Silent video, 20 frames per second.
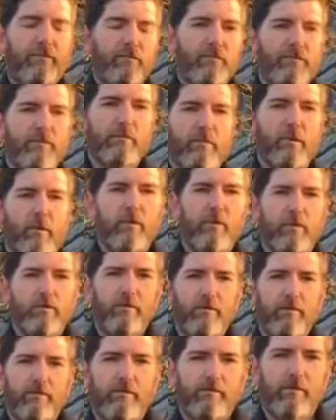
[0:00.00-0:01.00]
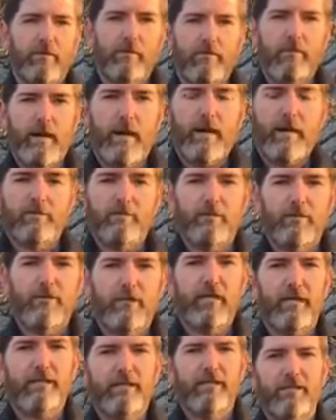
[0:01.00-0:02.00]
support for the Mine
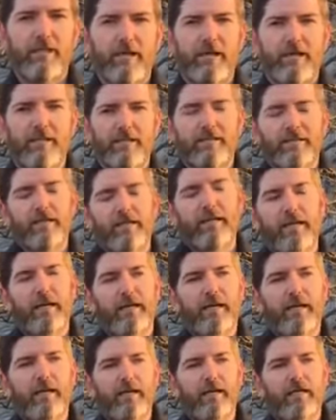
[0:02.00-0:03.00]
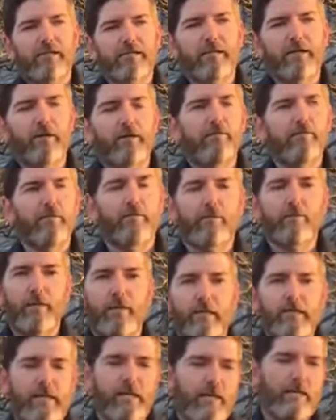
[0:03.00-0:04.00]
Protection Act and also for the
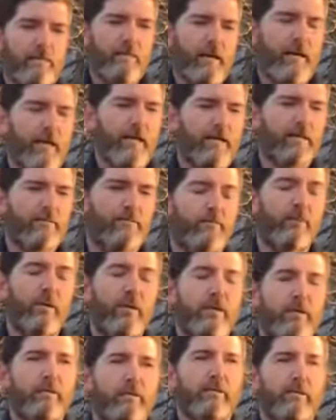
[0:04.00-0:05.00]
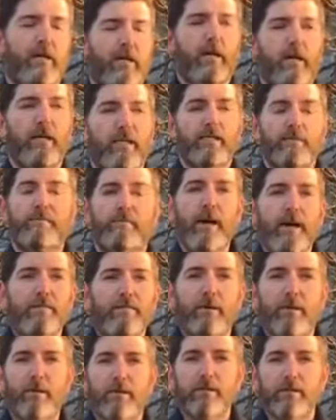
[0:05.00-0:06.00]
Reclaim Act, which is a
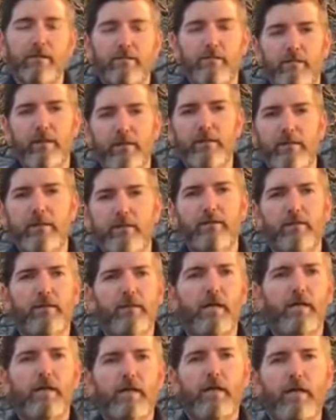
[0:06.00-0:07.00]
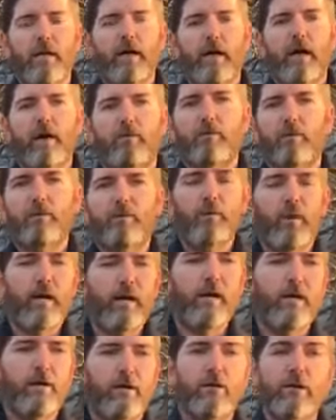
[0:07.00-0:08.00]
bipartisan bill,
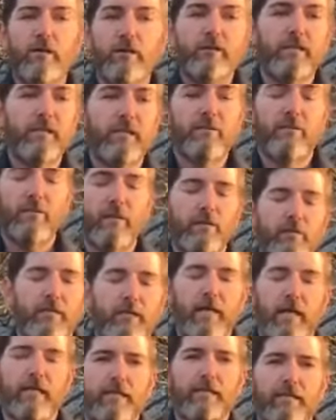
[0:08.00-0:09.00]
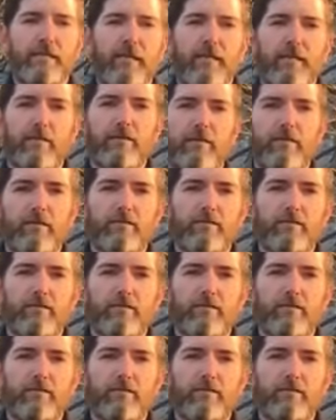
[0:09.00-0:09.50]
required zero tax dollars